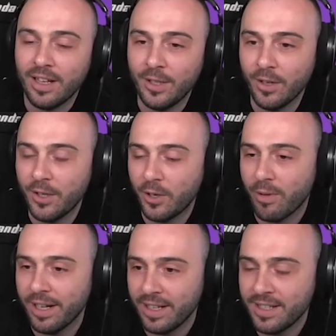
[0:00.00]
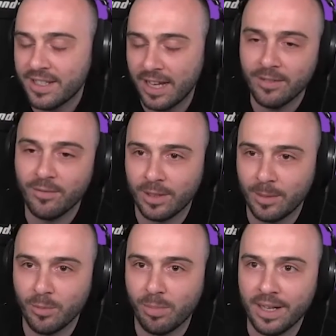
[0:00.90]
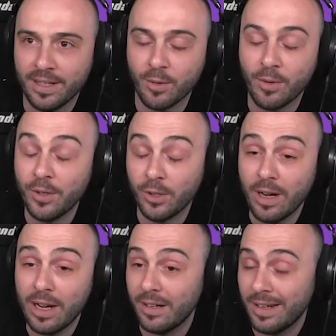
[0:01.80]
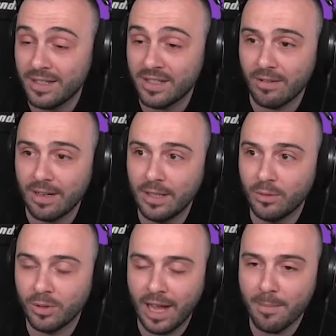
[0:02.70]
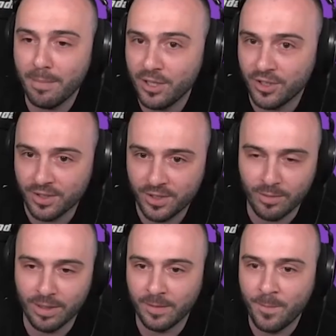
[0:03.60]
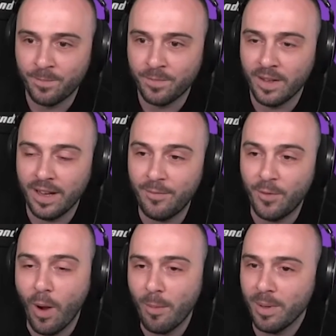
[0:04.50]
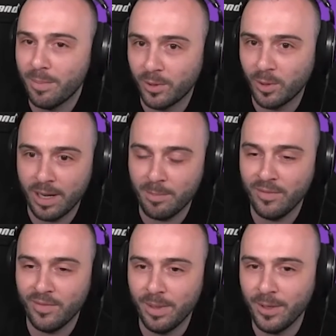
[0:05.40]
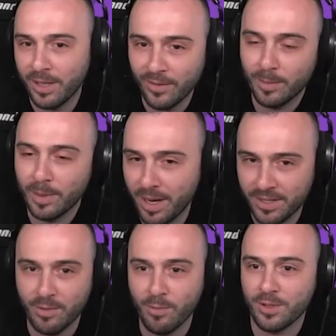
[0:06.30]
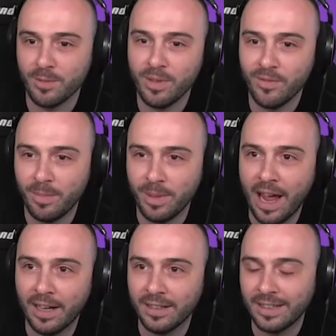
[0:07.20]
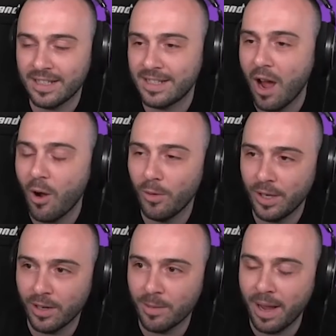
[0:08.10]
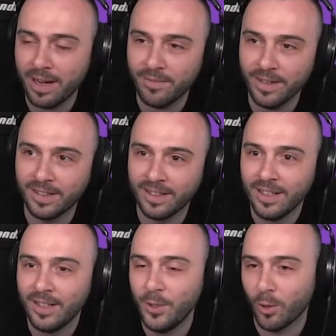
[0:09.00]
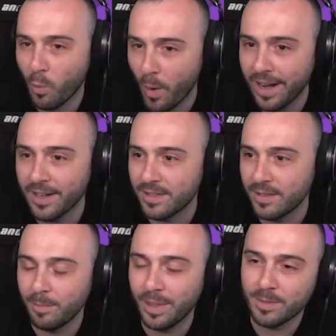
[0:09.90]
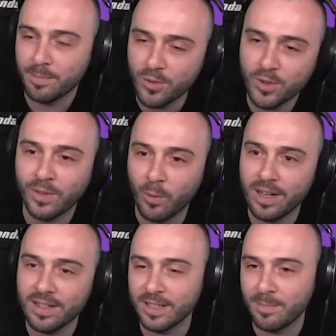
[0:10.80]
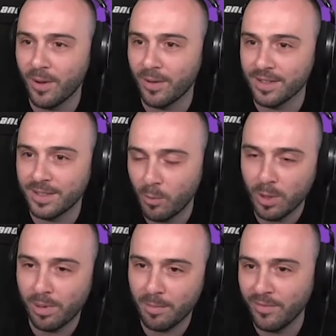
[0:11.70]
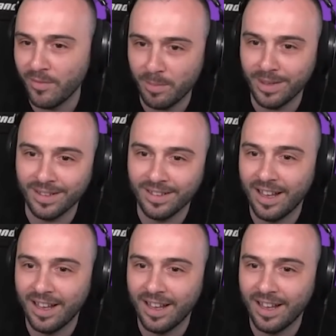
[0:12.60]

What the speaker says: You create the incentive for them to play it. So you don't necessarily need to tie missions to it. if you want people to play PvP, you give them the best rewards in PvP. And that's not only going to benefit your whales, because most of the whales, let's be honest, they will play PvP.